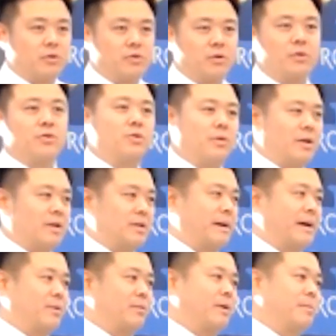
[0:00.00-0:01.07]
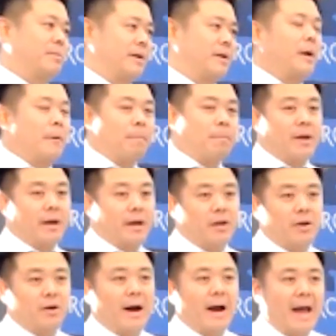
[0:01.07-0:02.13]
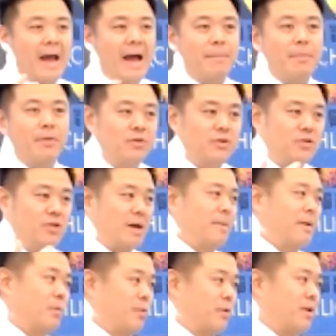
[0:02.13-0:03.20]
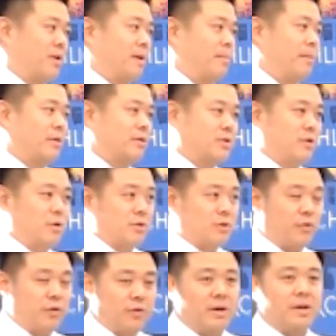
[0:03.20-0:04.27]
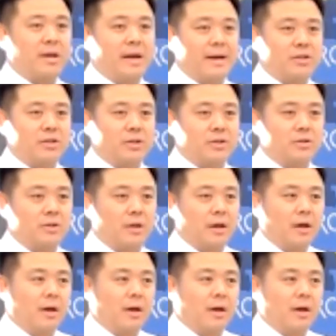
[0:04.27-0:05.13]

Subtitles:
Don't do this, by the way, but you know, I happened to check my work emails those few occasions,